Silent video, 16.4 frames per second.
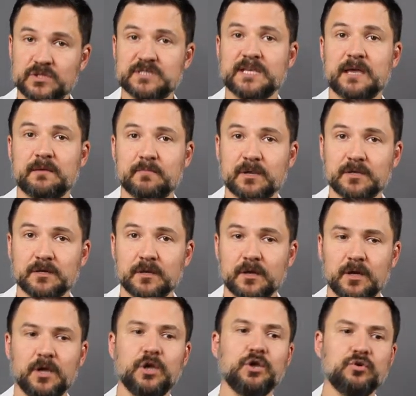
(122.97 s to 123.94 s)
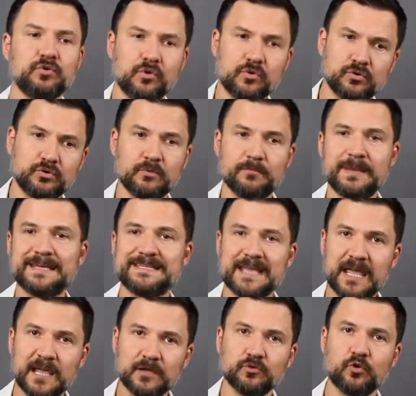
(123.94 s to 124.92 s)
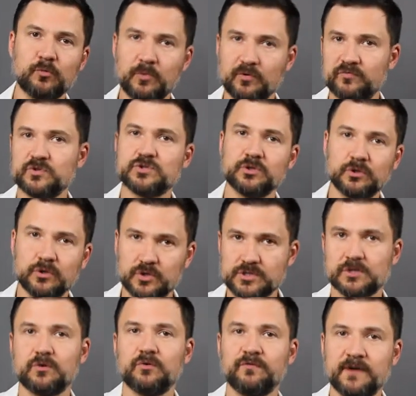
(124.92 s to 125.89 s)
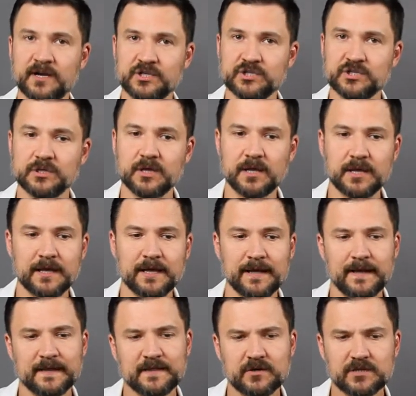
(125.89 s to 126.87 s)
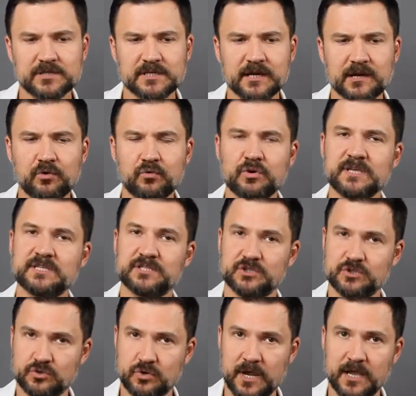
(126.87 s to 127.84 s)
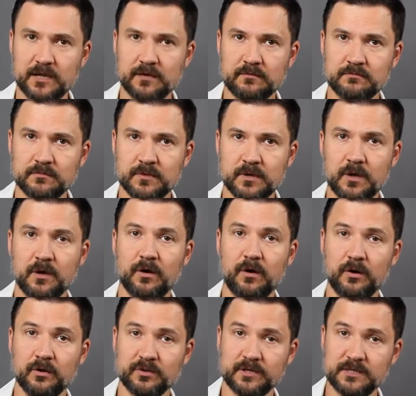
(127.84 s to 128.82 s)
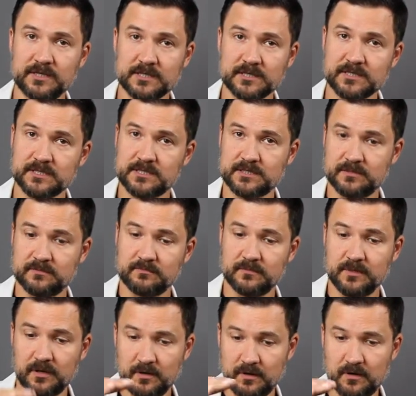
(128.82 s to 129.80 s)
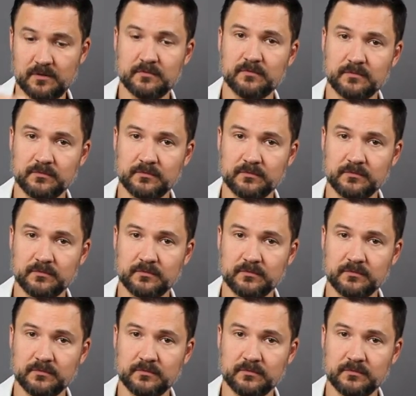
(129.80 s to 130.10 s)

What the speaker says: segment. In order to maintain normal physiological function, there is an increased strain on the discs that are